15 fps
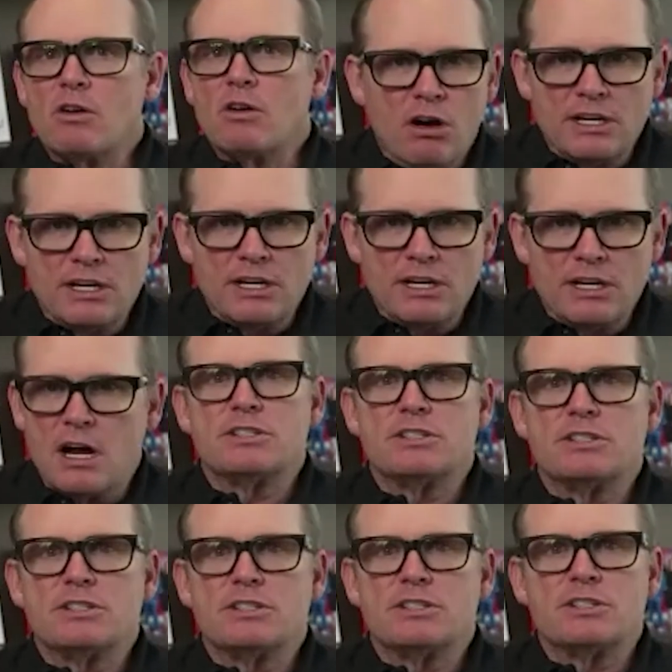call on
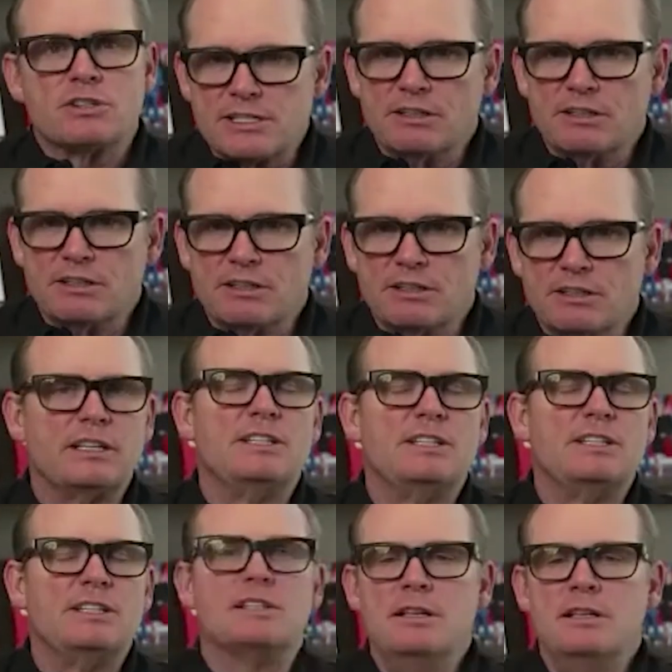doctors and try to sell
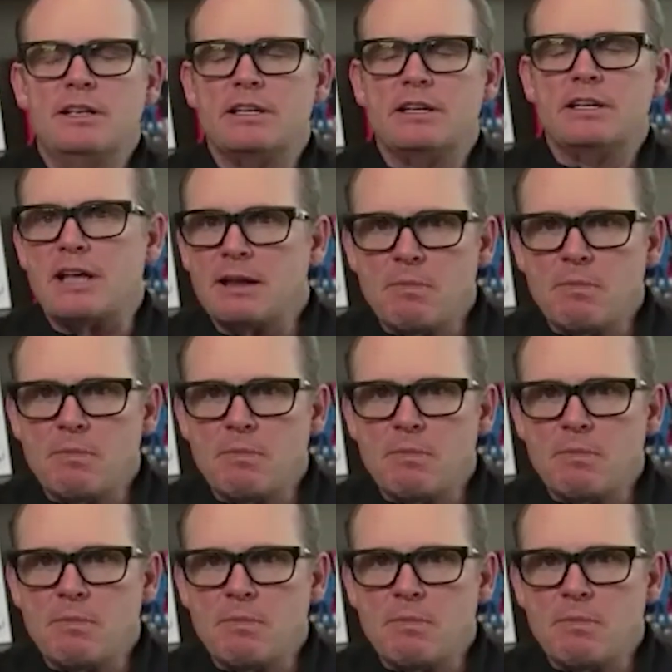hearing aids and